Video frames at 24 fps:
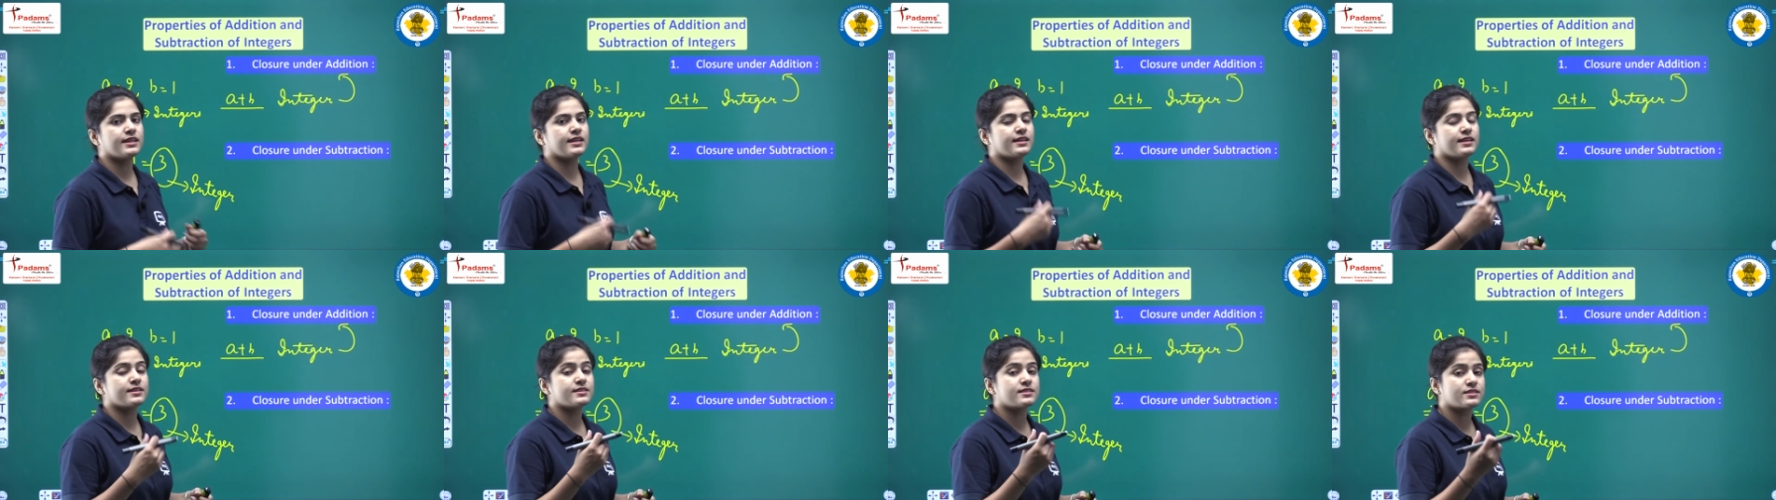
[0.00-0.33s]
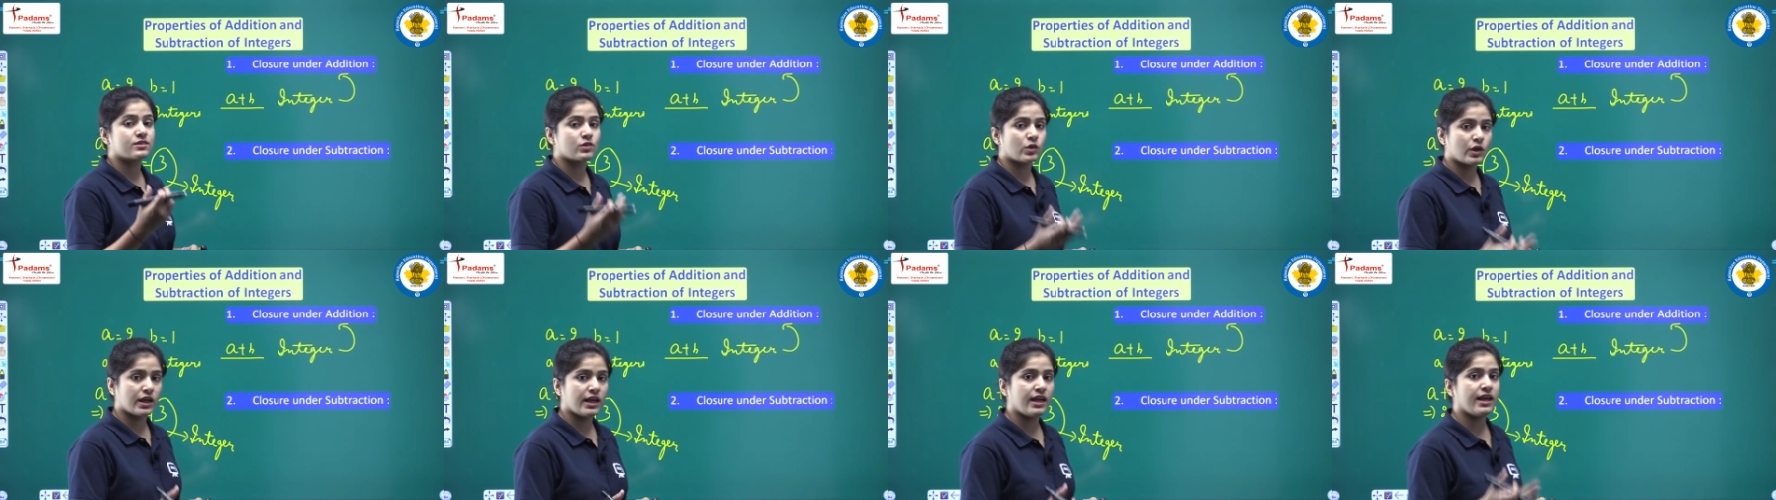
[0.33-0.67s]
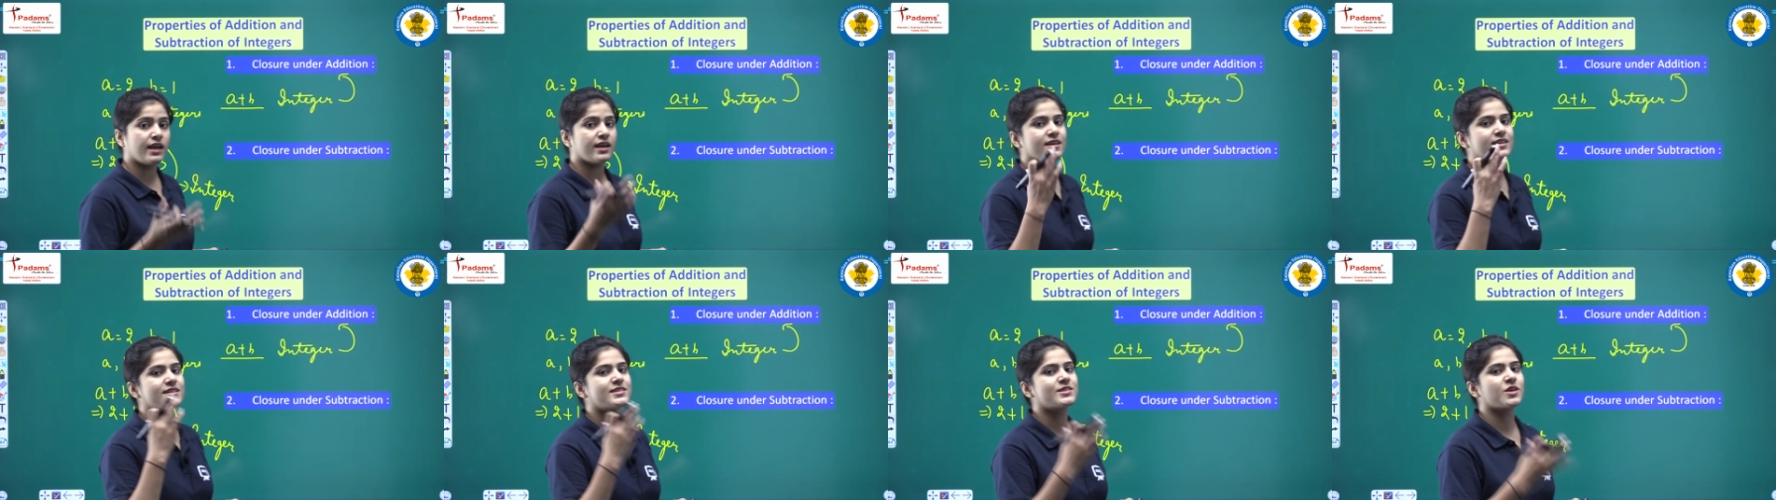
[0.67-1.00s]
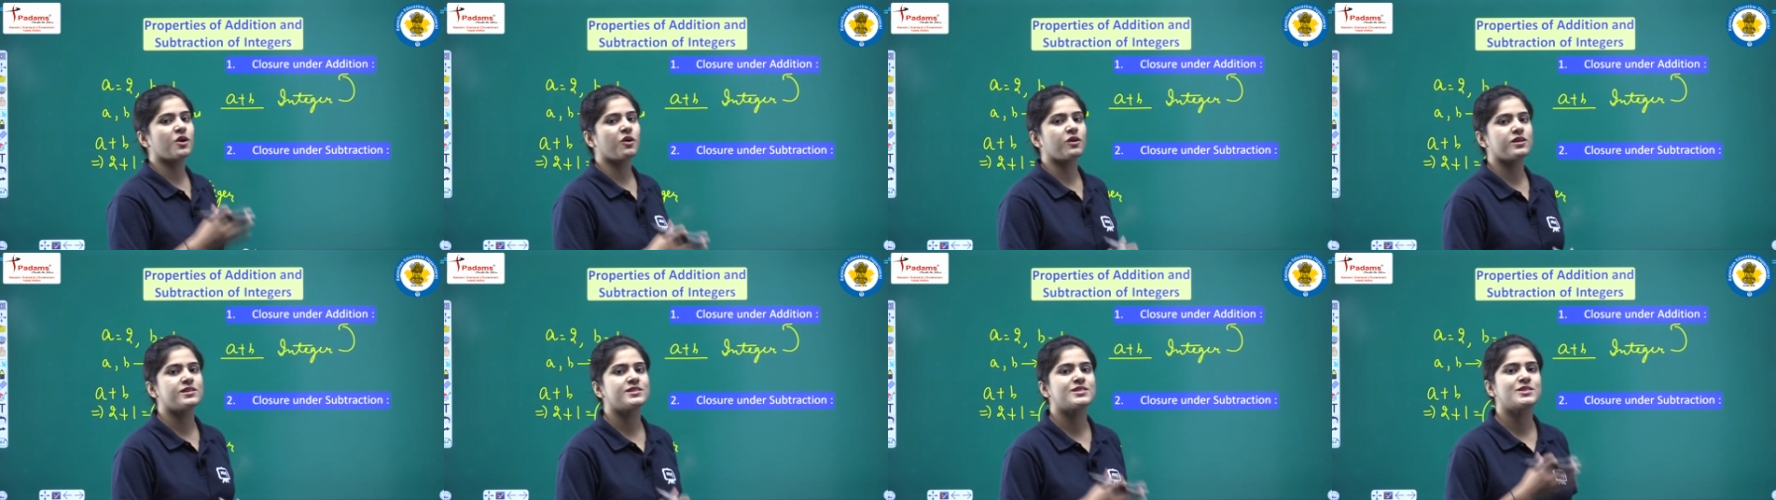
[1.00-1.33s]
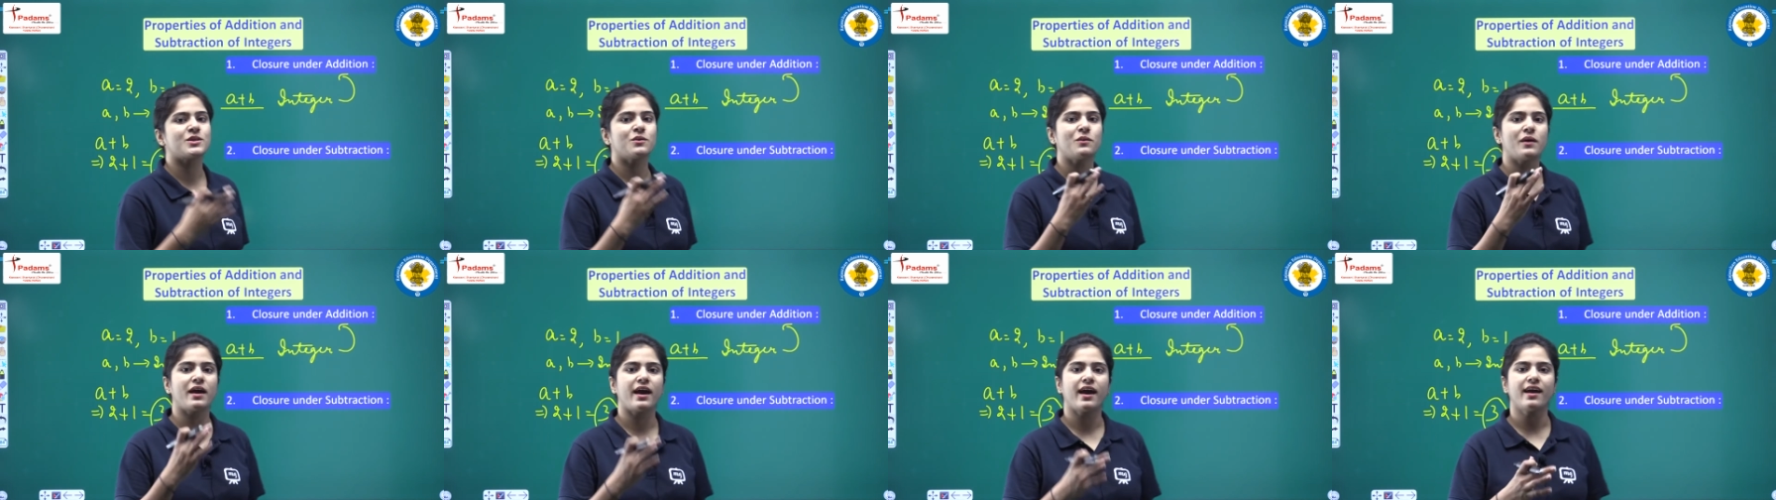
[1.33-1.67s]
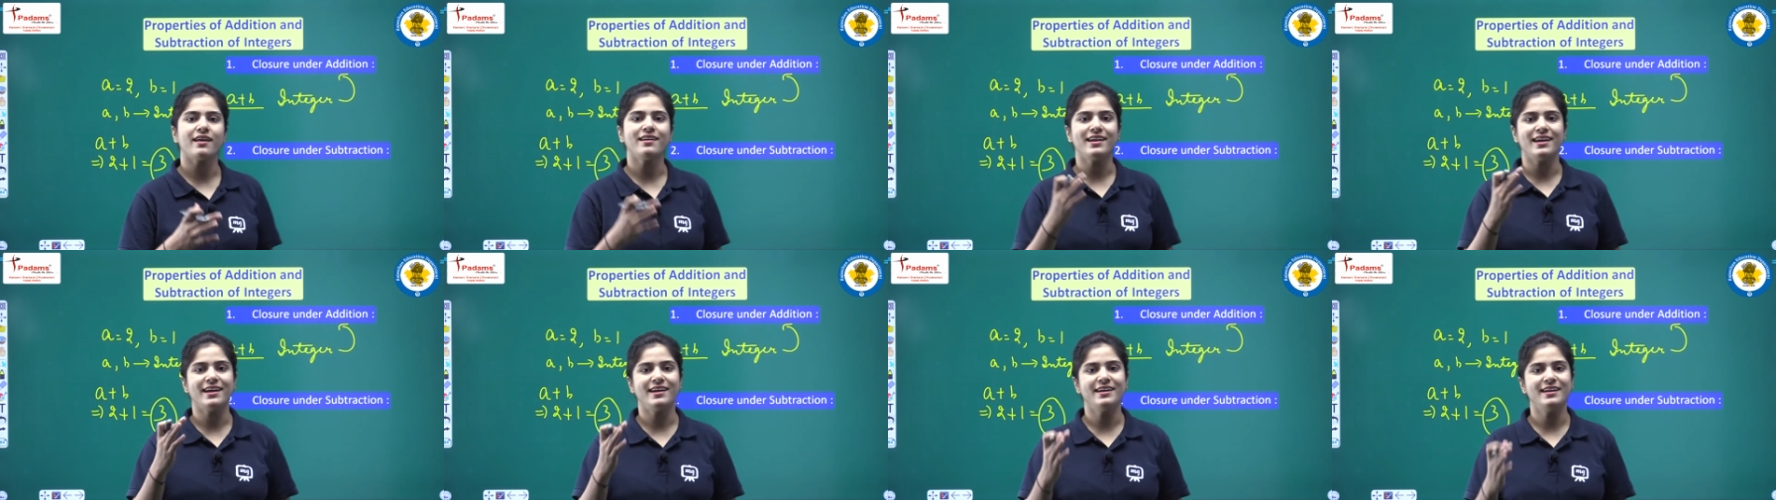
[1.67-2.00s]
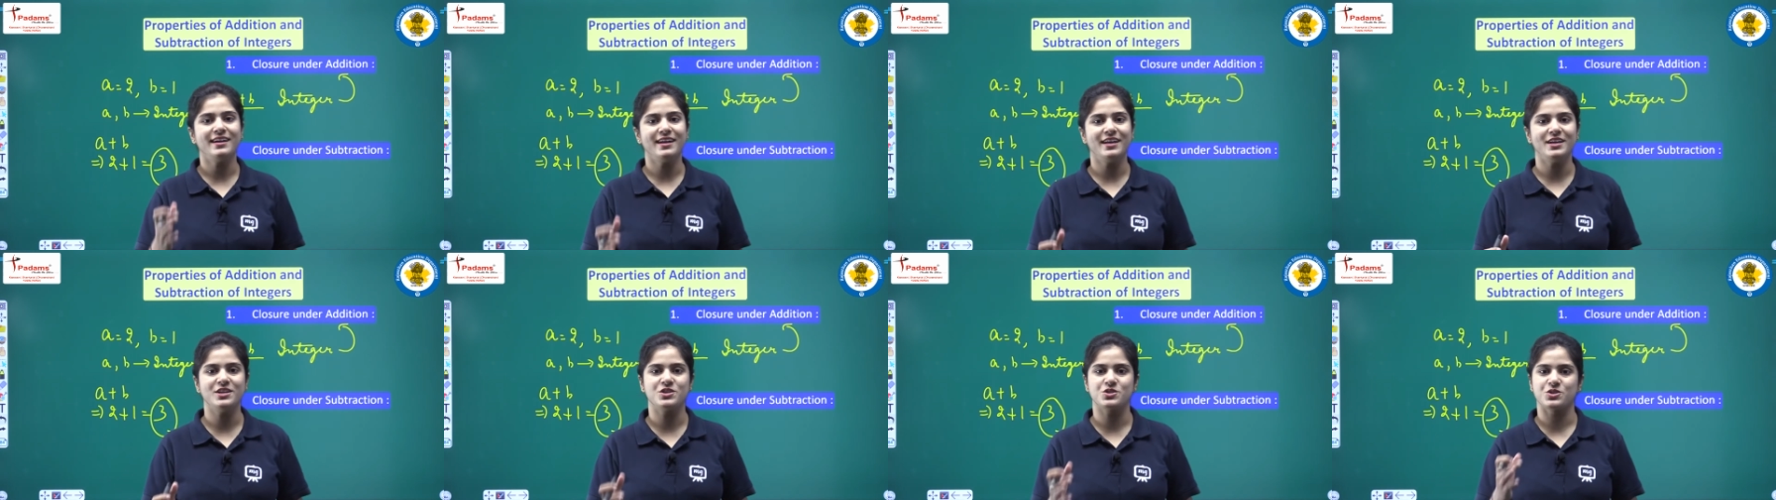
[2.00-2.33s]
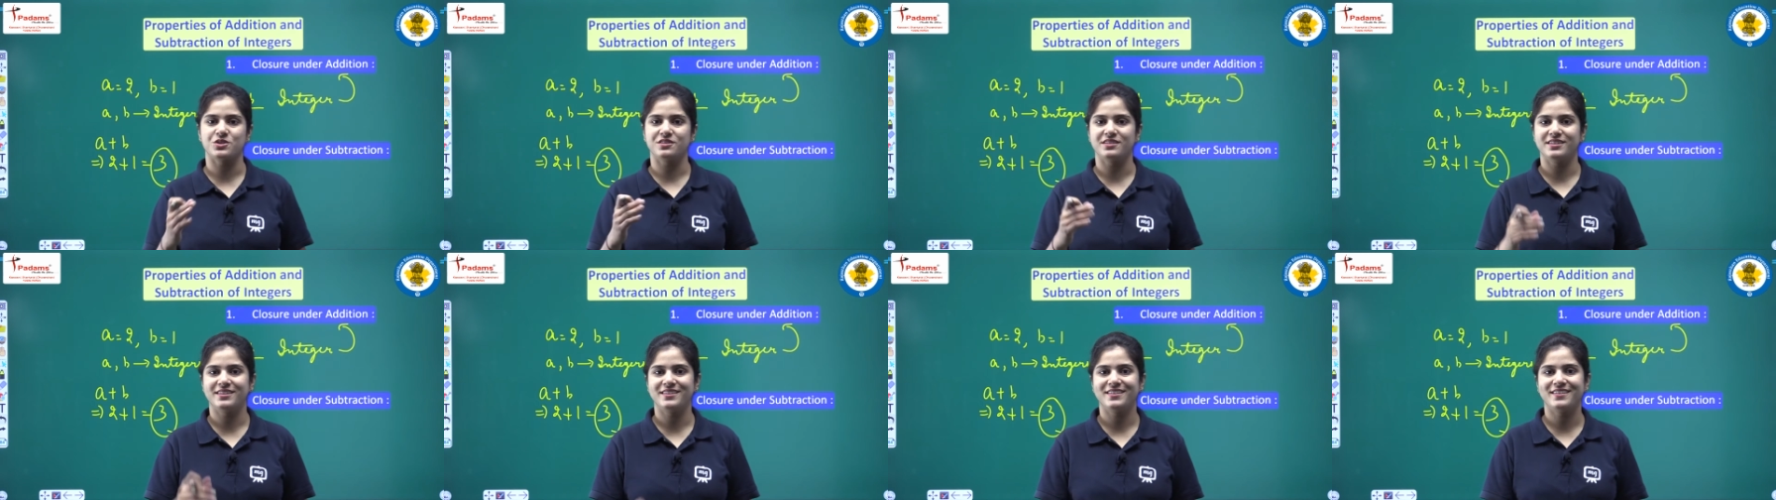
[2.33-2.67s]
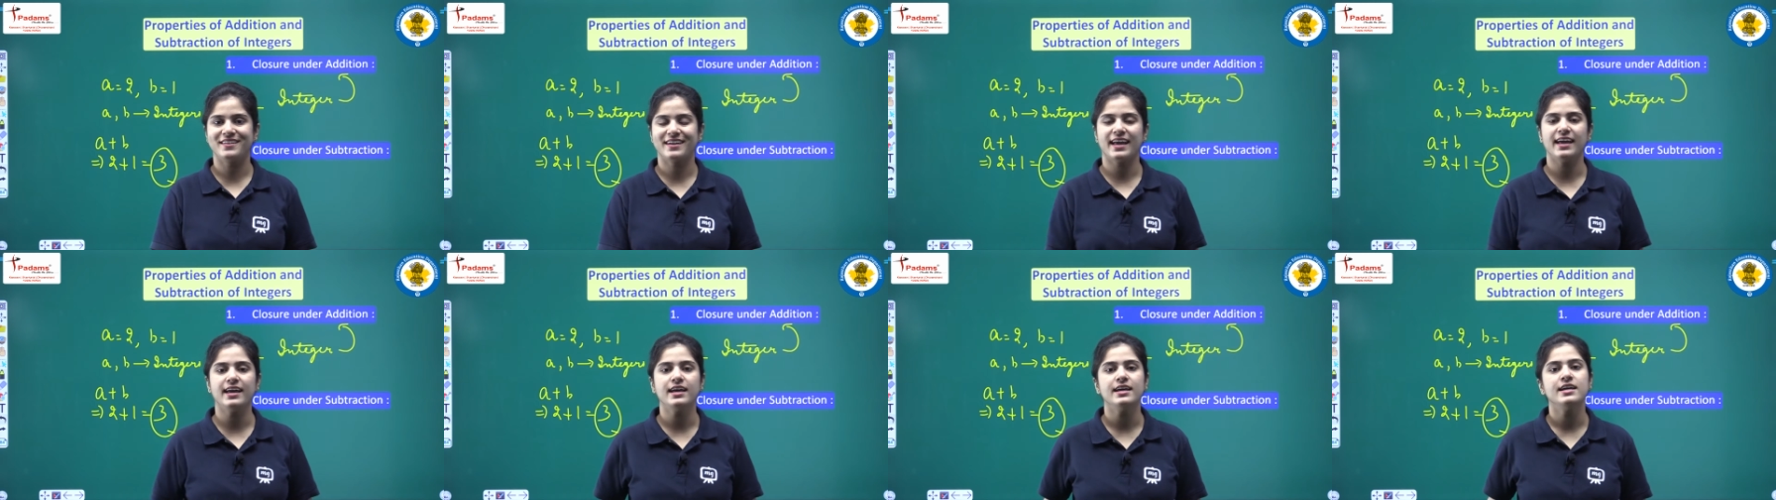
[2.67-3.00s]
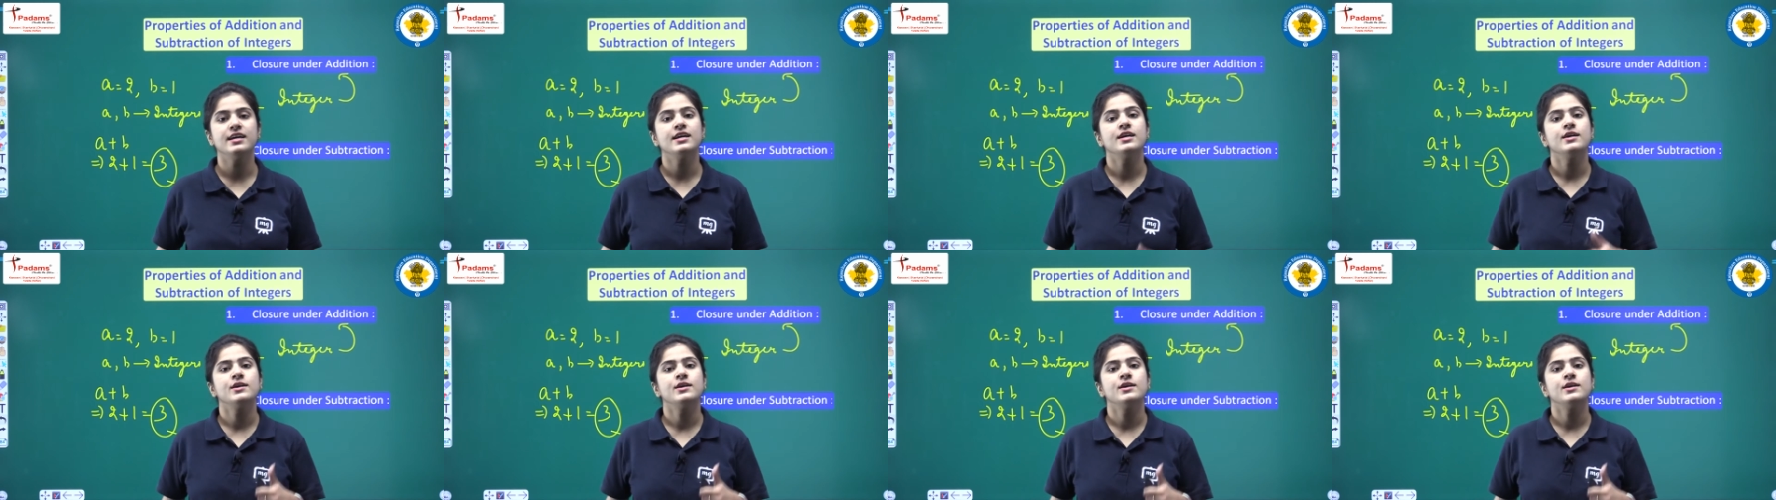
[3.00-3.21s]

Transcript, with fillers: that is three, is also an integer, okay.